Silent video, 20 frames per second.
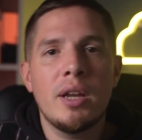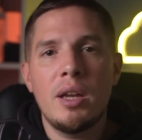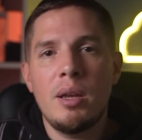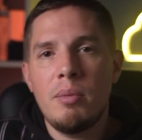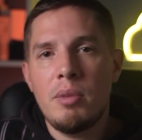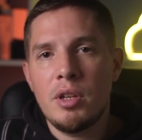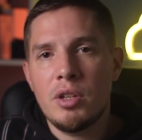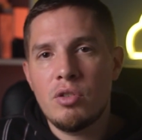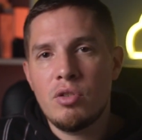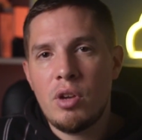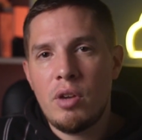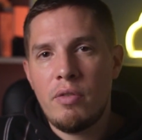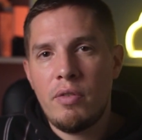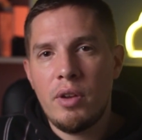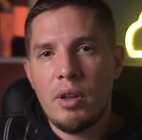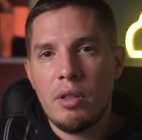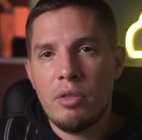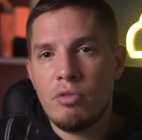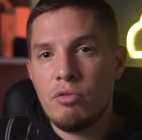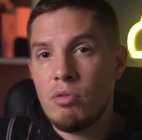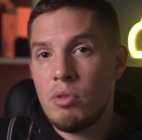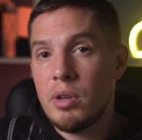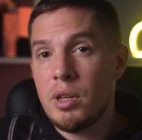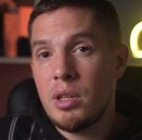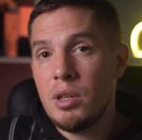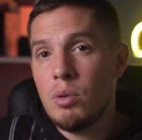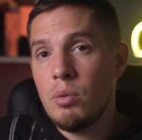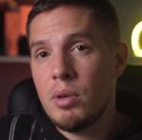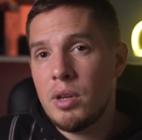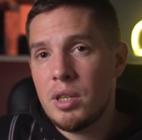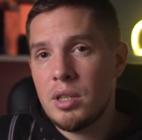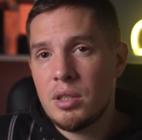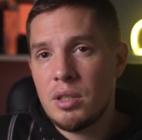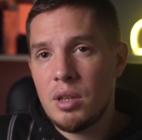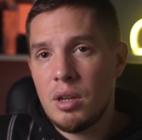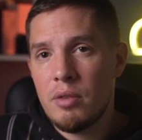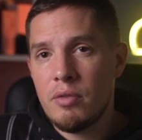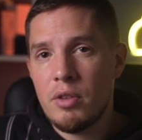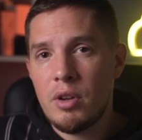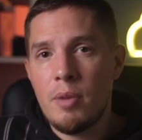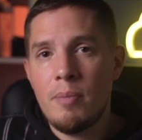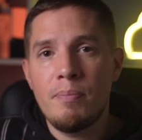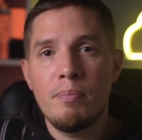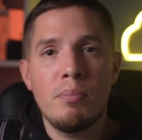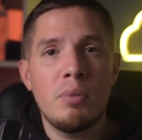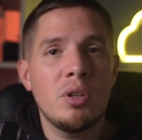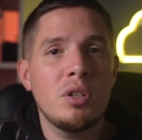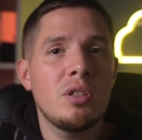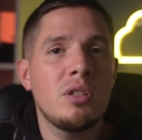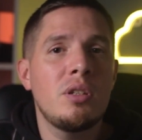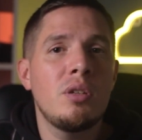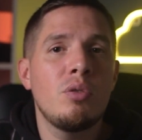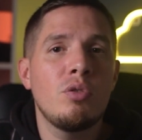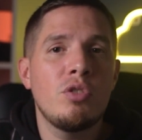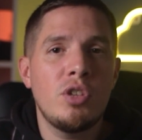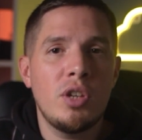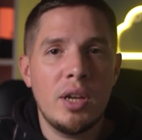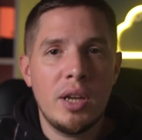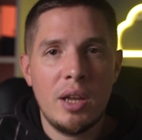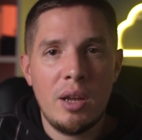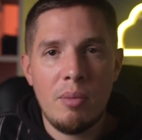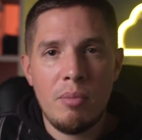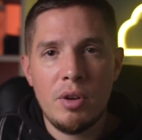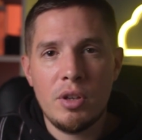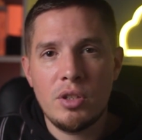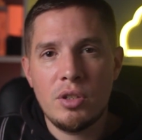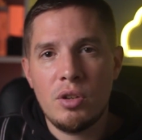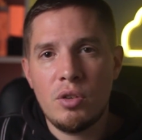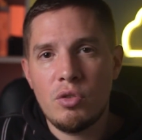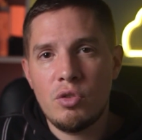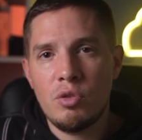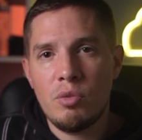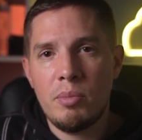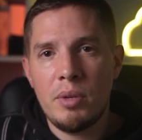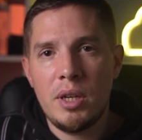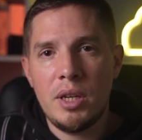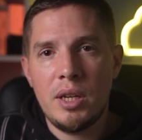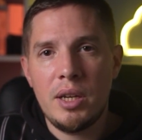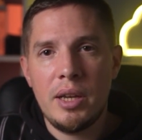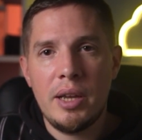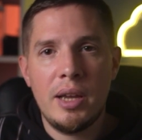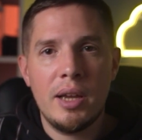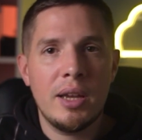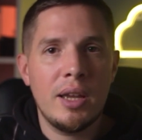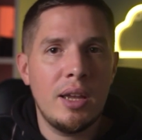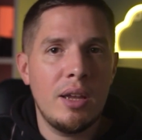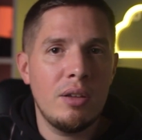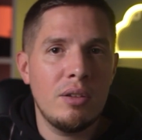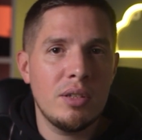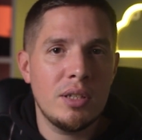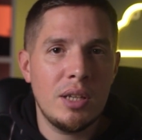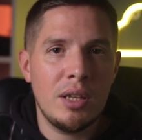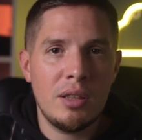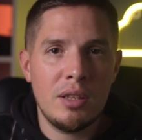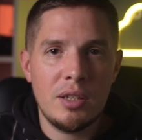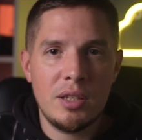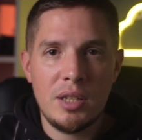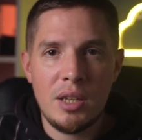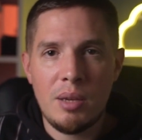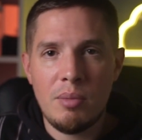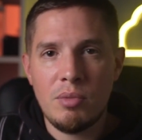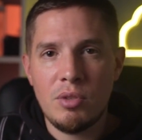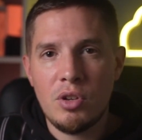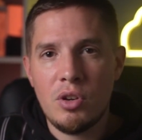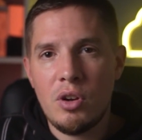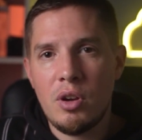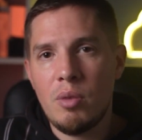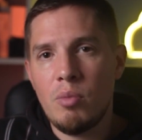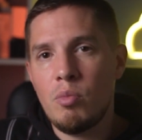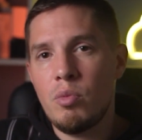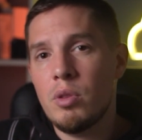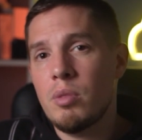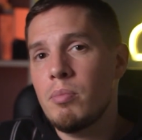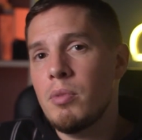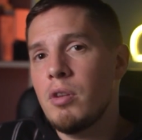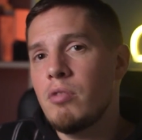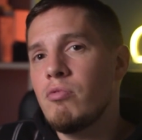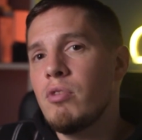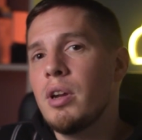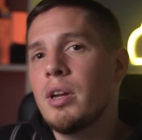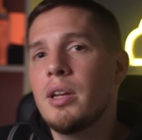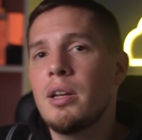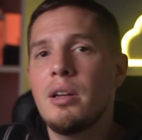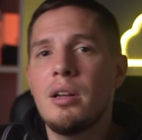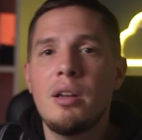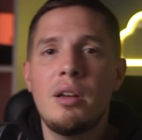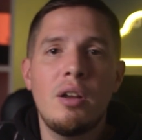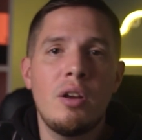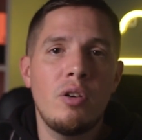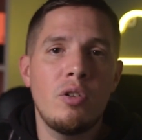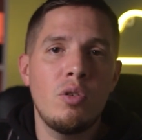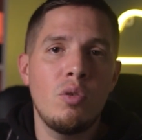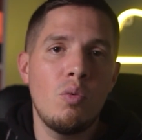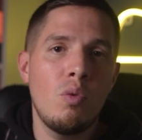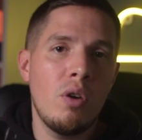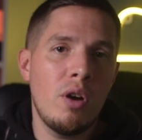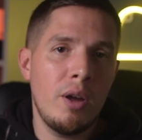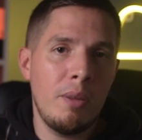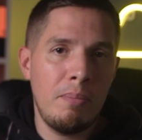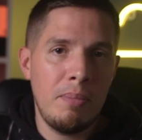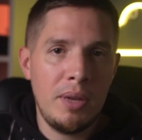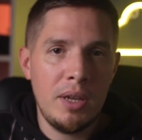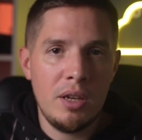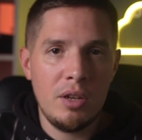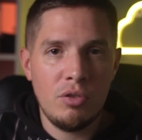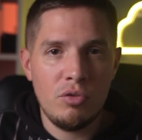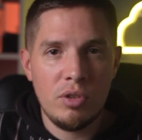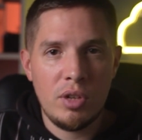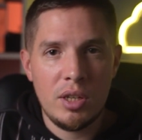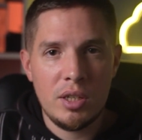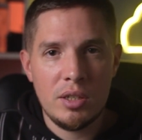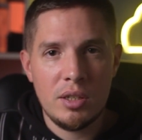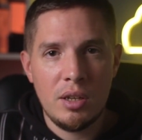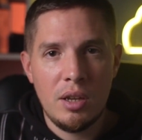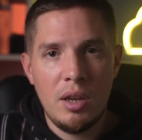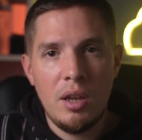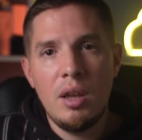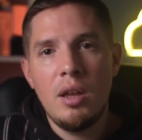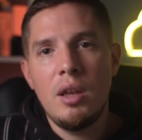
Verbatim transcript: gaming traffic through a US server but still check out my social media accounts at the same time with my regular local IP address.